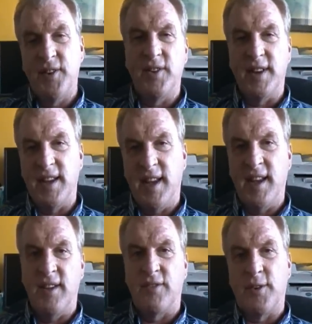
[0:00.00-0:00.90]
I was using in the
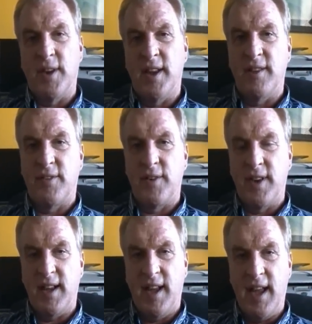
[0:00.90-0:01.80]
end for the for
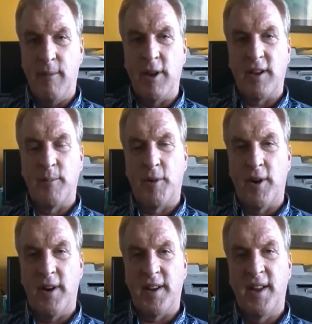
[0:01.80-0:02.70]
the hammock
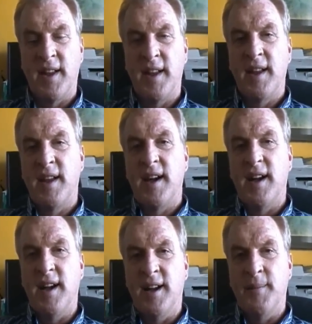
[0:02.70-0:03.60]
part, um,
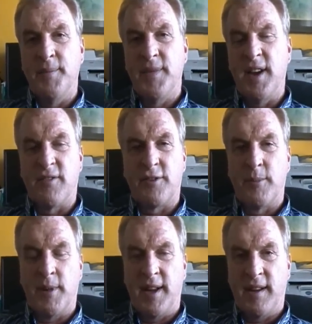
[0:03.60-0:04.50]
they there
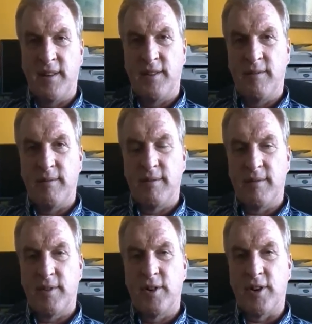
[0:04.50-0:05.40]
for my
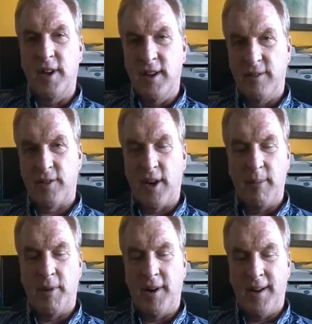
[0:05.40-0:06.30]
cooking
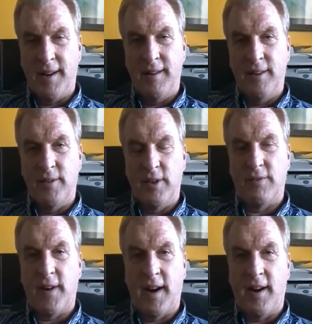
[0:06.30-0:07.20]
tripod over the
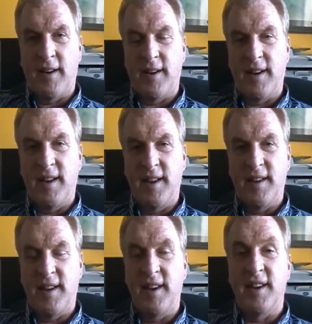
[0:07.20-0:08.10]
fire.
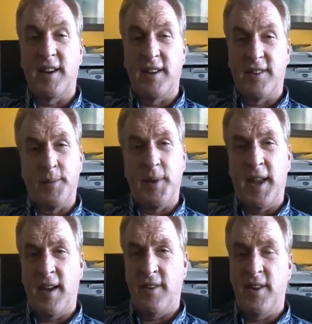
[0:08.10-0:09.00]
And I need to cut some
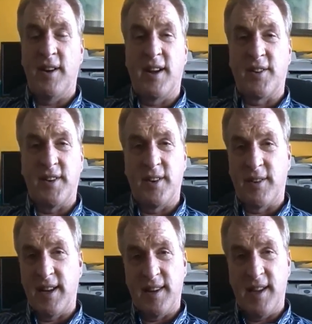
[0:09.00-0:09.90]
down that are actually the
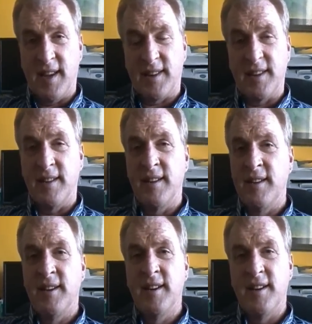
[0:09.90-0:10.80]
right length
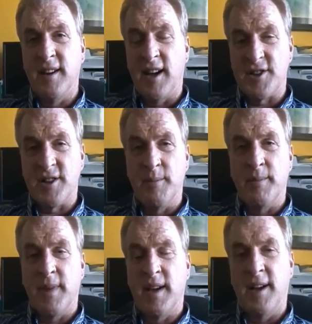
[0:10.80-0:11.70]
and notch
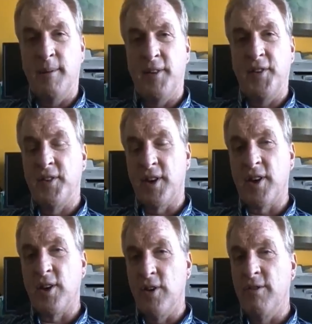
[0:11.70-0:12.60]
them. Um, I was using a
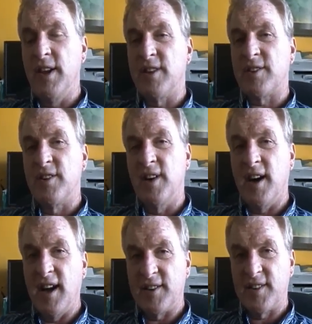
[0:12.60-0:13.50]
clove hitch
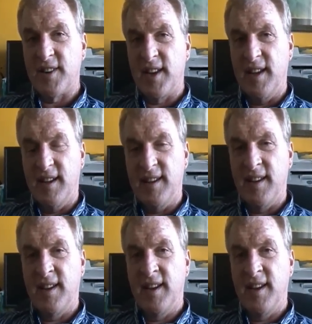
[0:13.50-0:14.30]
notch and